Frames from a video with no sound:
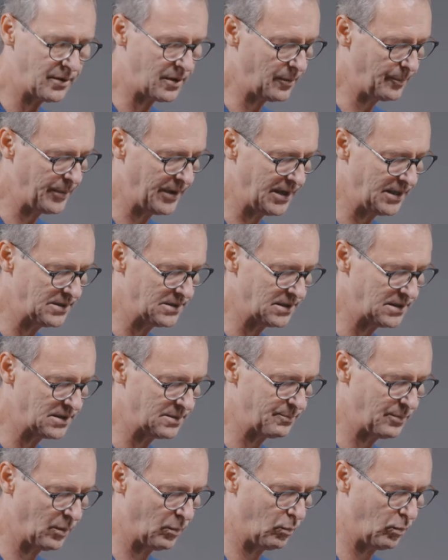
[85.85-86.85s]
in all
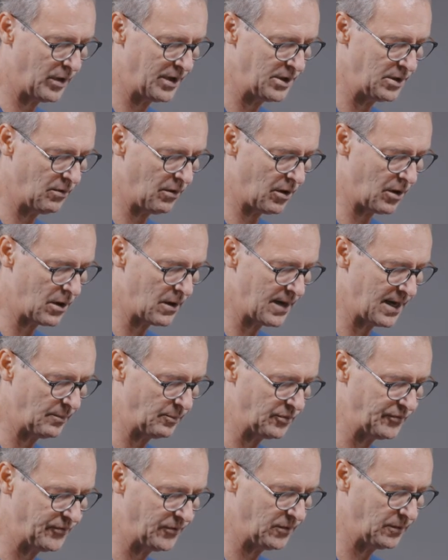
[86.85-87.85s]
patients, but when you are
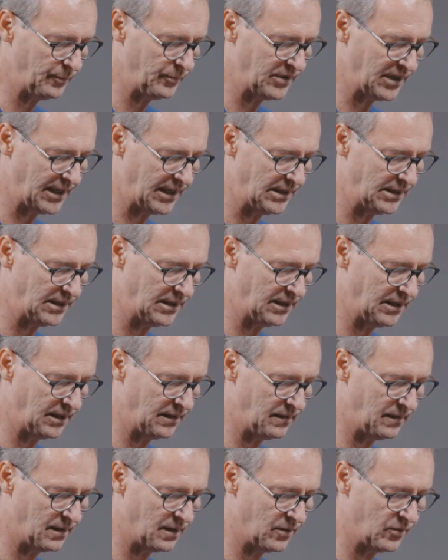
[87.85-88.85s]
able to obtain it
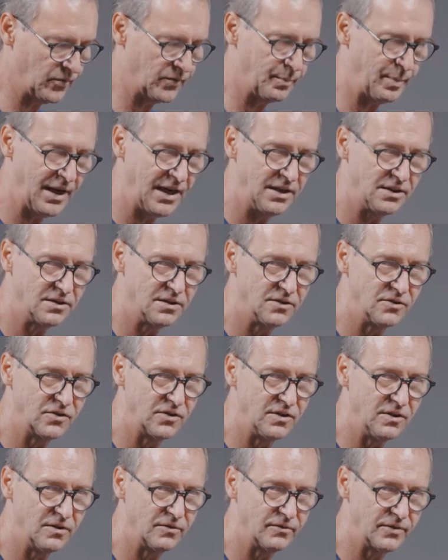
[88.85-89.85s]
in those
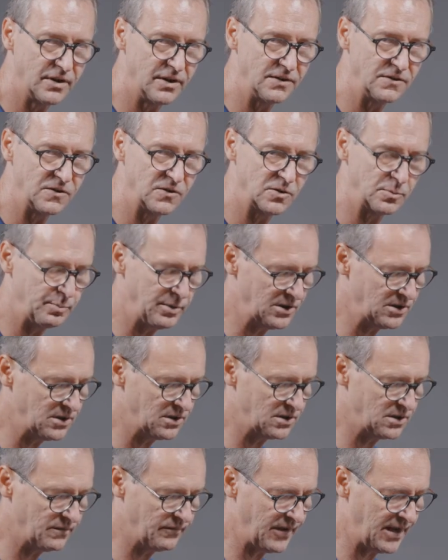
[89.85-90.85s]
patients, you're very
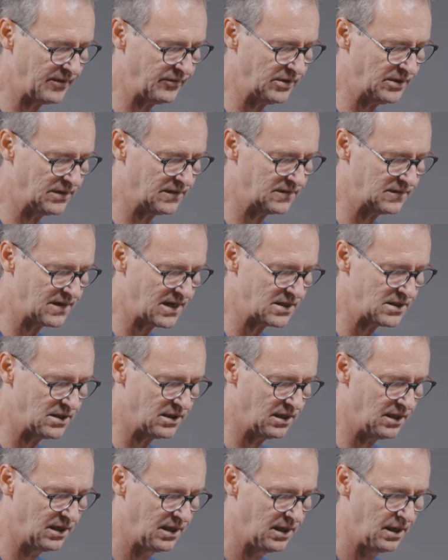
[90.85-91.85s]
suspicious of having
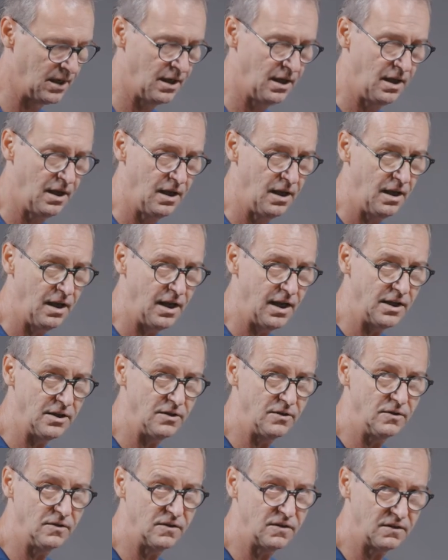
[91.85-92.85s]
dissection.
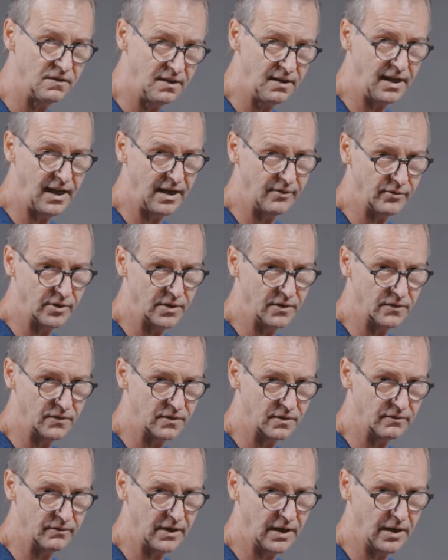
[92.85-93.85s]
And you see
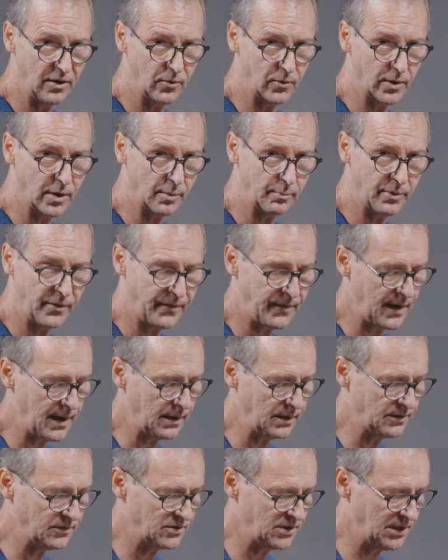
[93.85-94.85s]
evidence of aortic
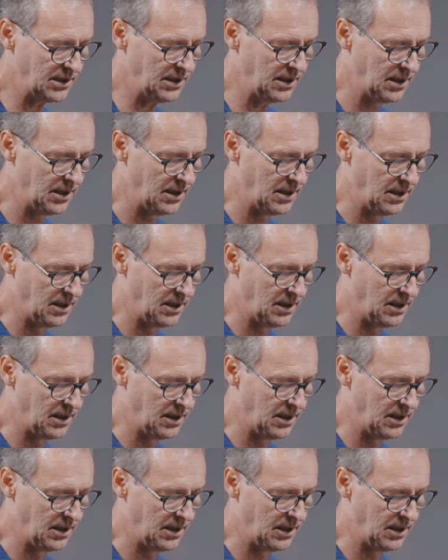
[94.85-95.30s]
pathology